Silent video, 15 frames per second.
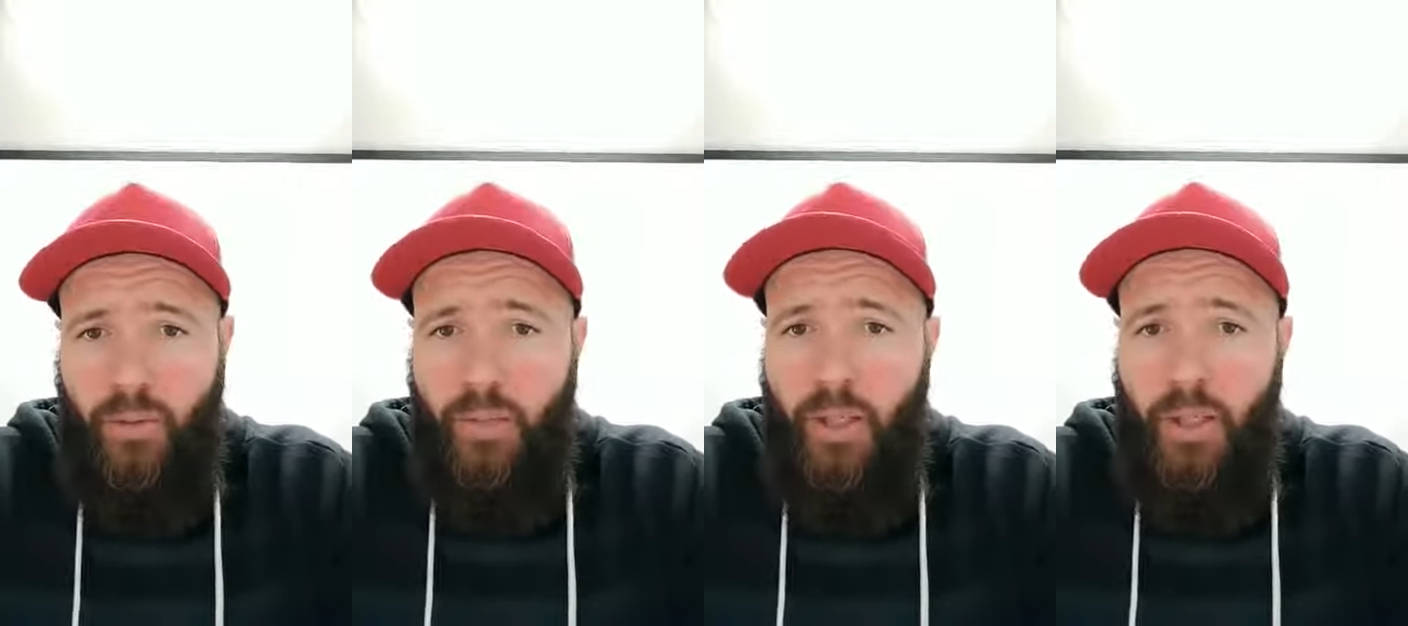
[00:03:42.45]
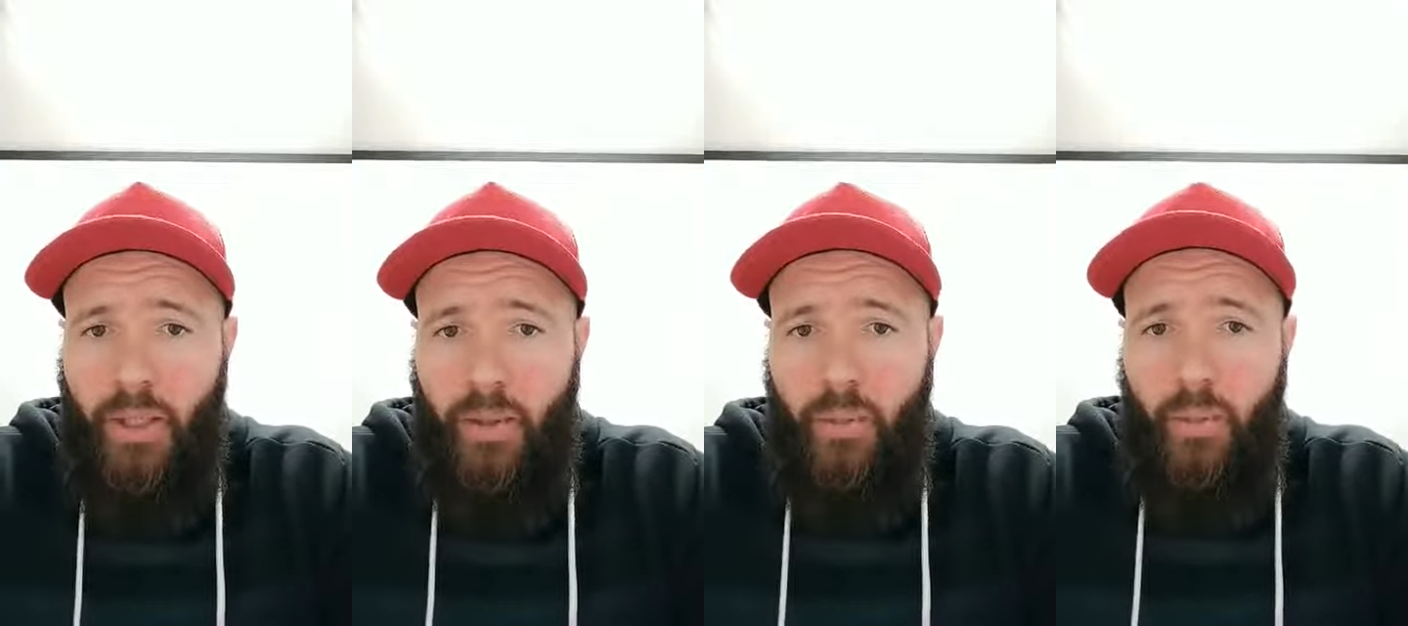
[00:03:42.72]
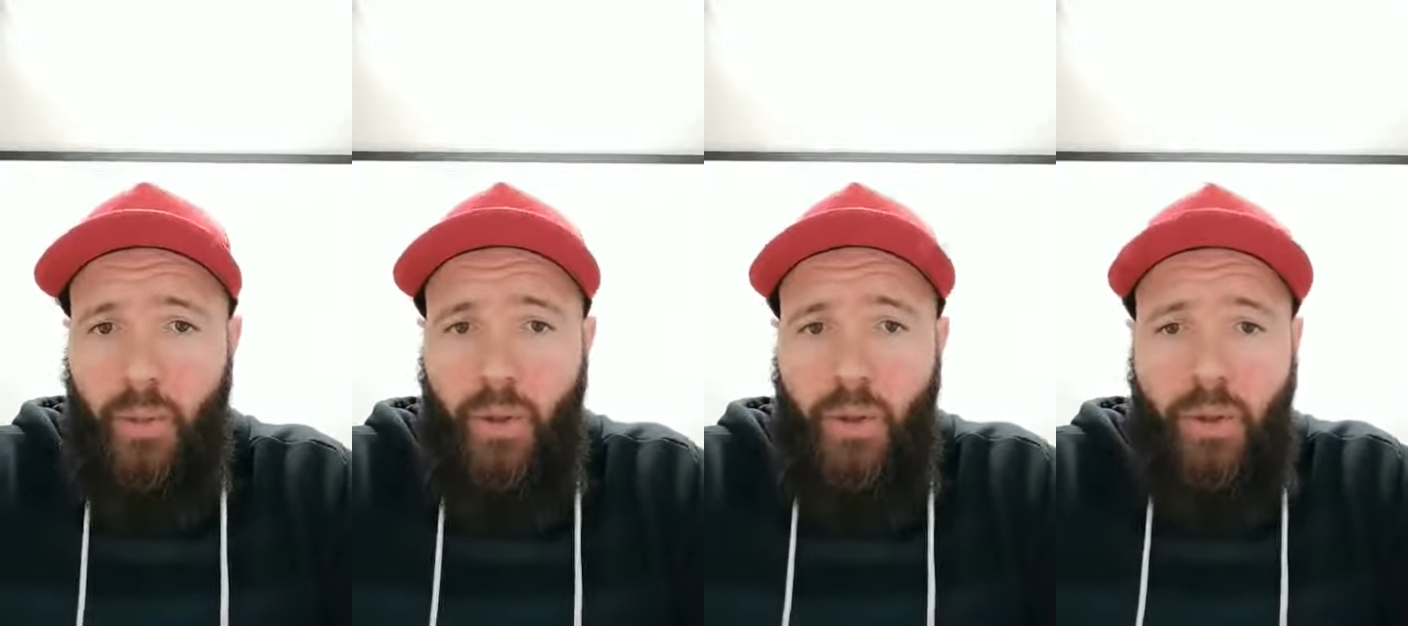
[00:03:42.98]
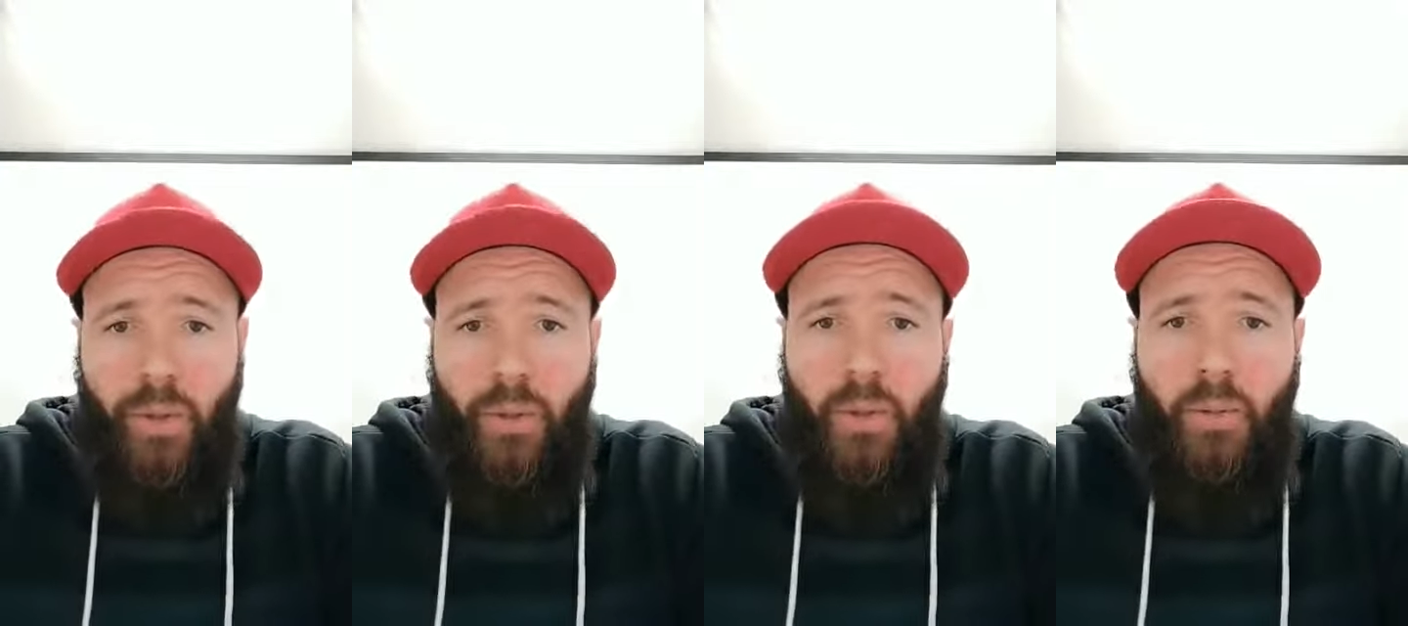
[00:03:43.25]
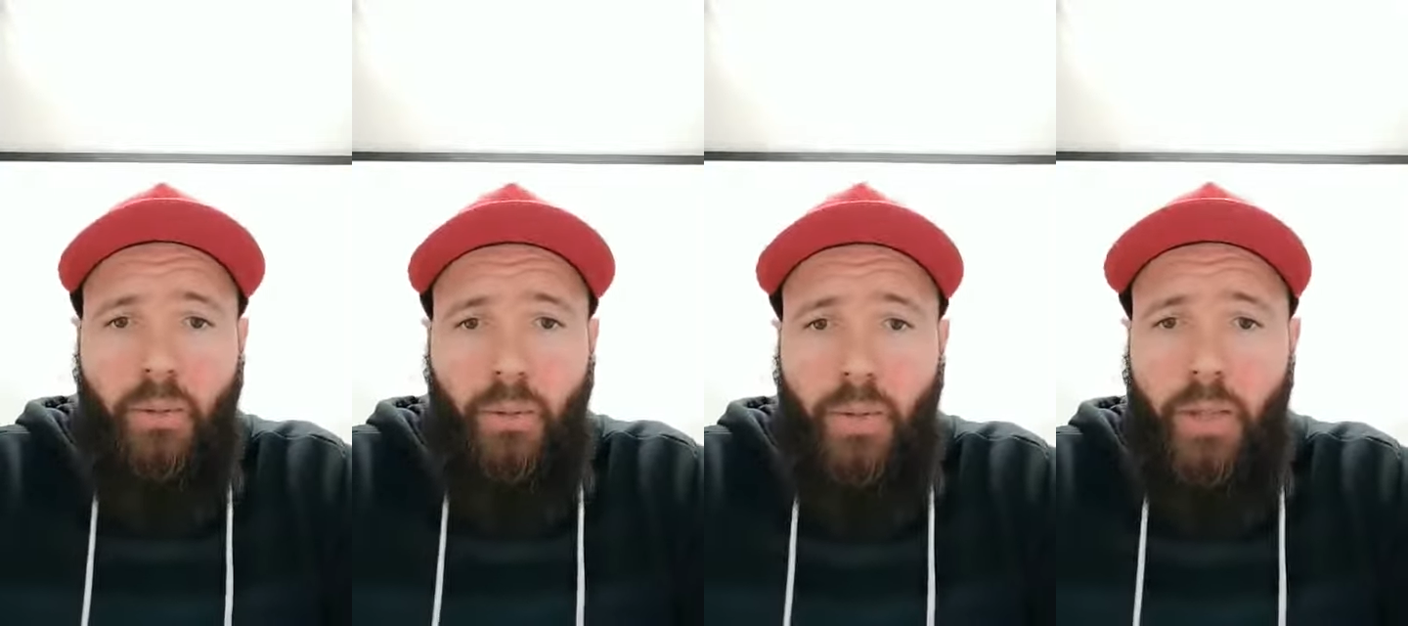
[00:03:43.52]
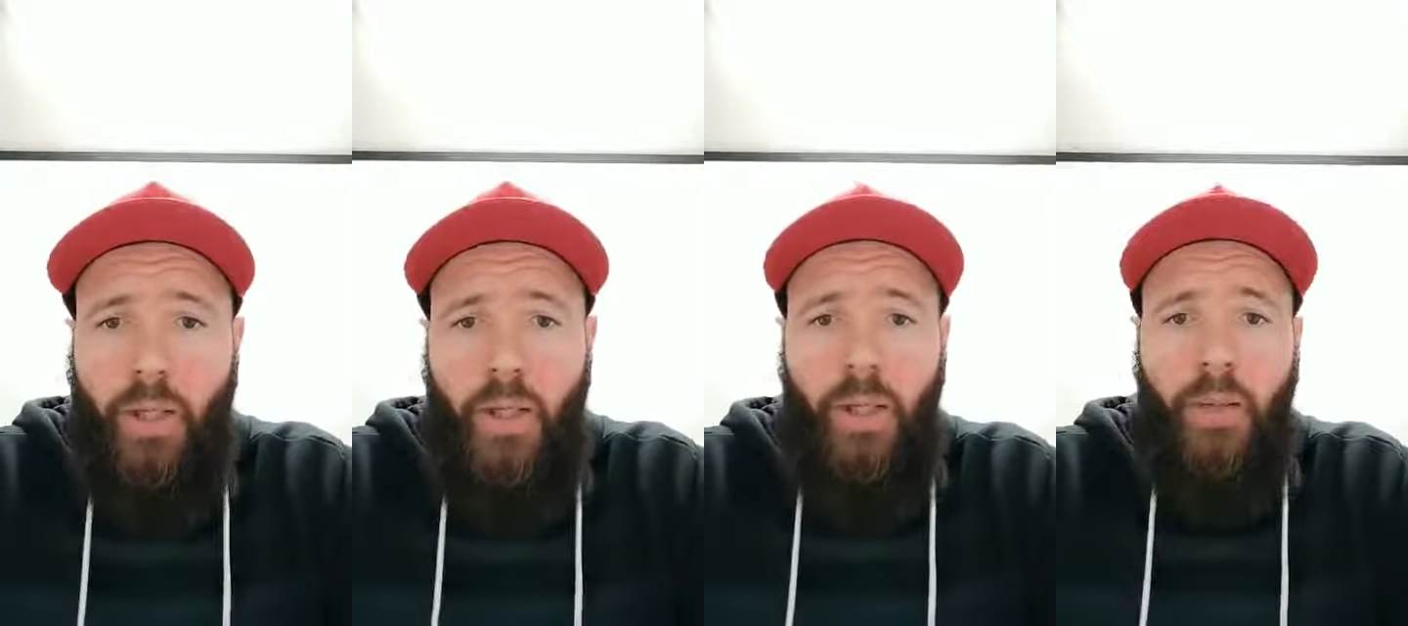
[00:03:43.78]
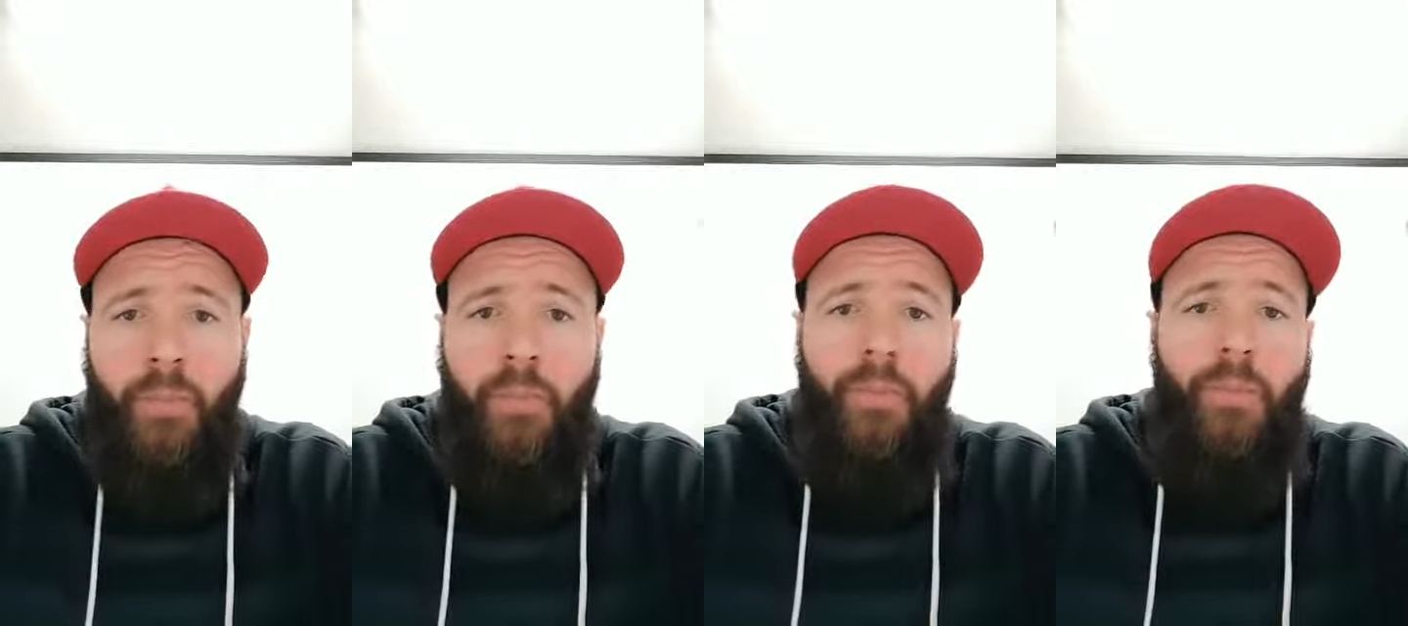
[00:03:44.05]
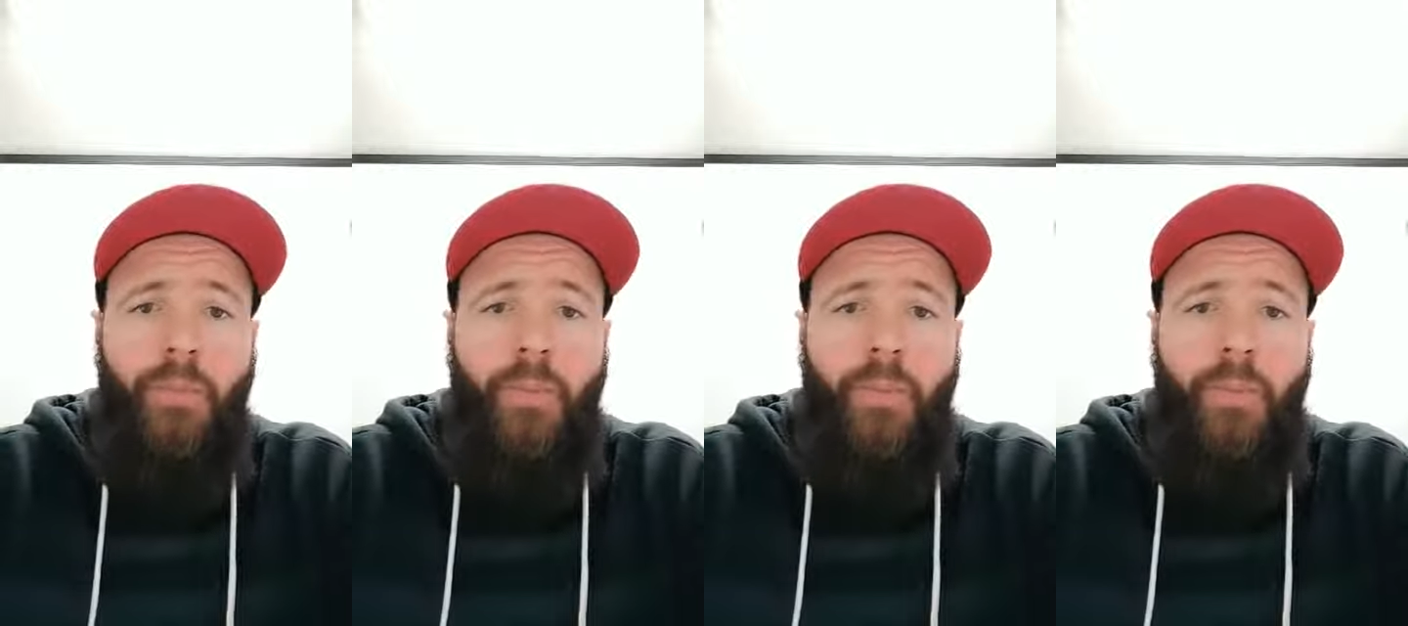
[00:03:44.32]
making workshop with him.